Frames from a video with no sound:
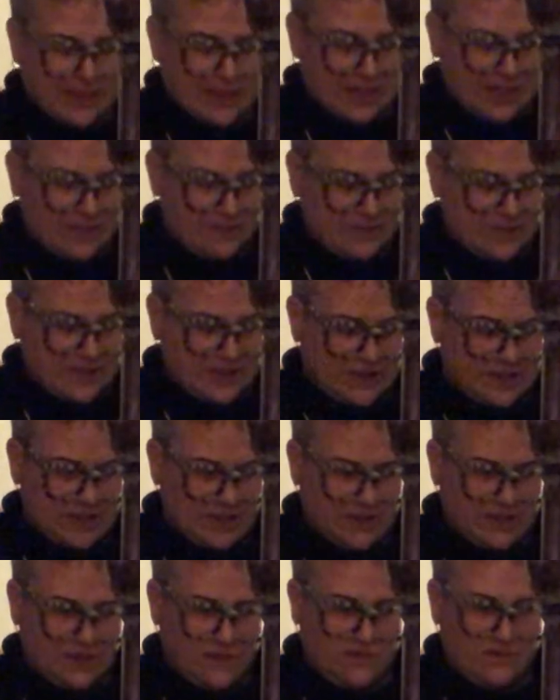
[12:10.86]
leaves.
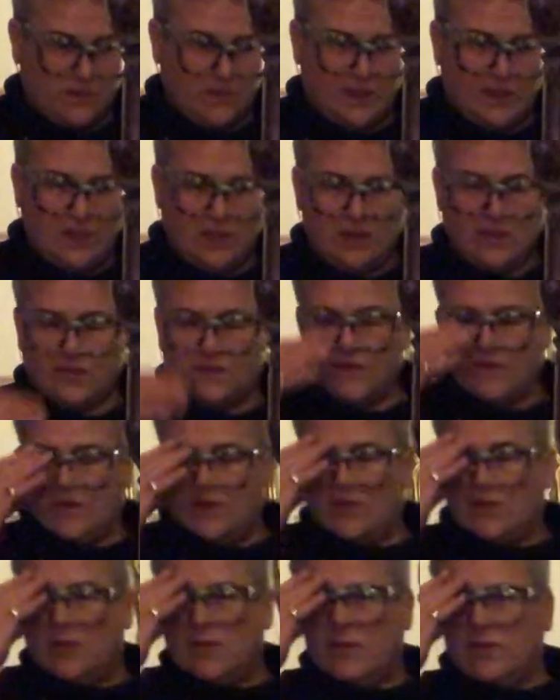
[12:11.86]
They're really good for
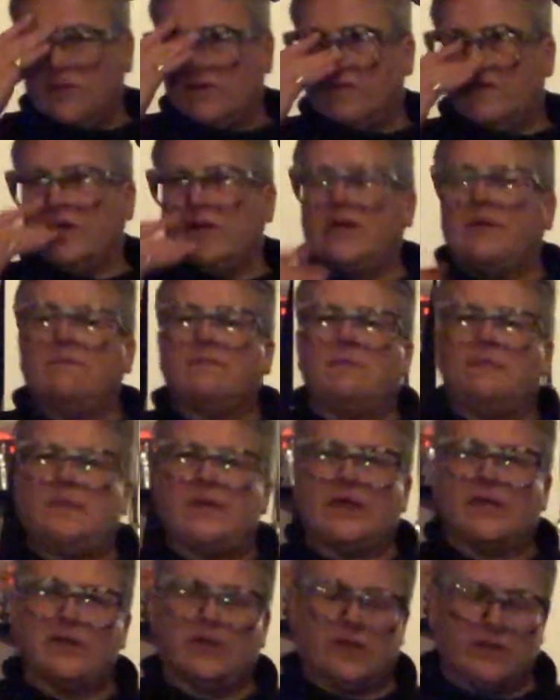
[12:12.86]
you. They're very
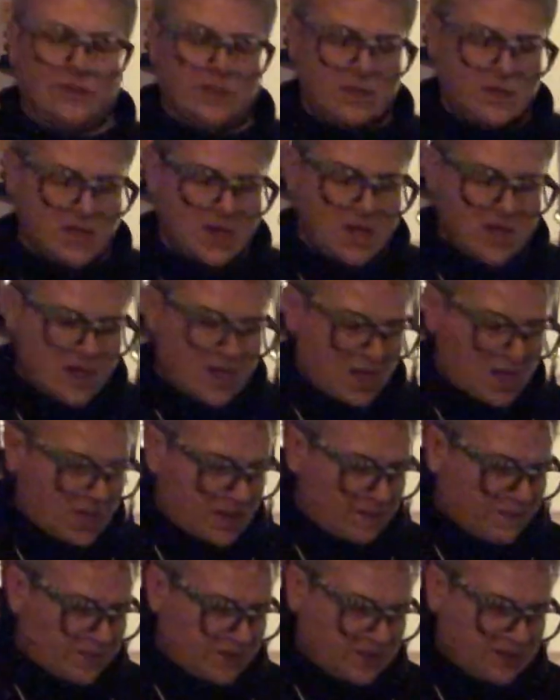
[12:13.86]
bitter.
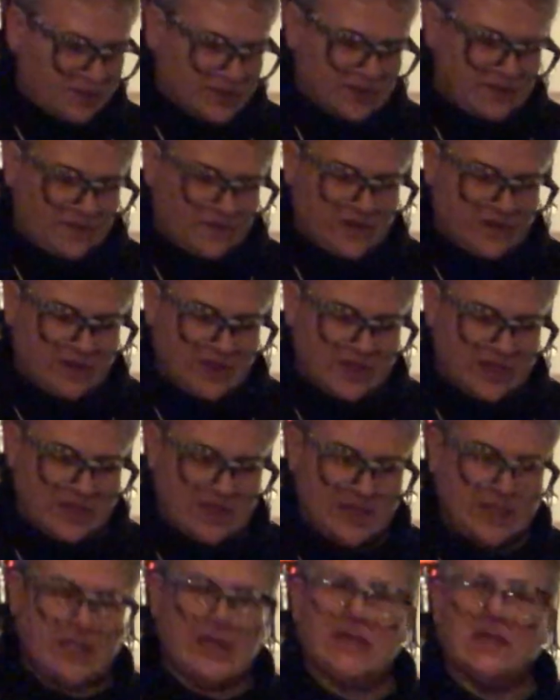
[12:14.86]
Bitter is a very
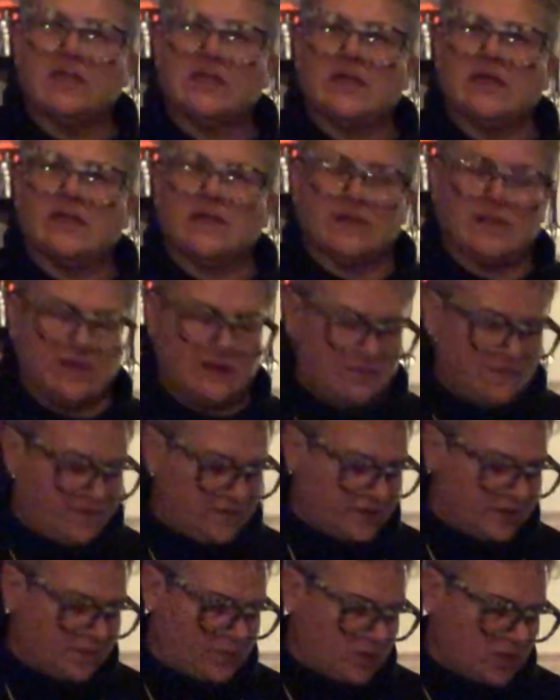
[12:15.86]
healing thing
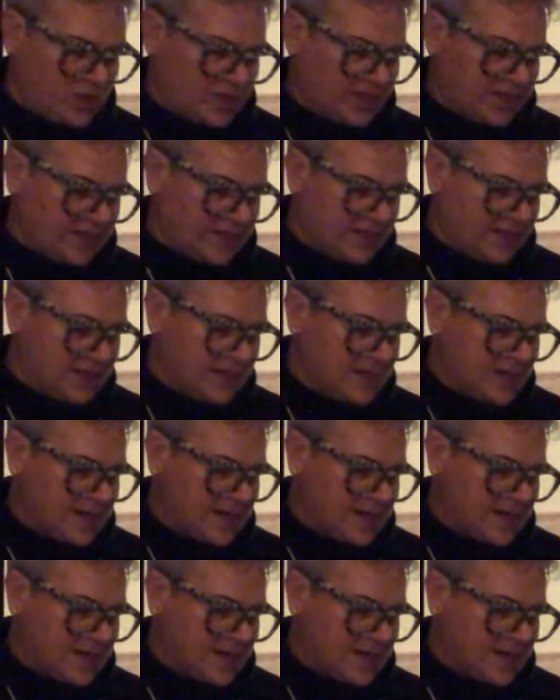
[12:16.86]
for the body.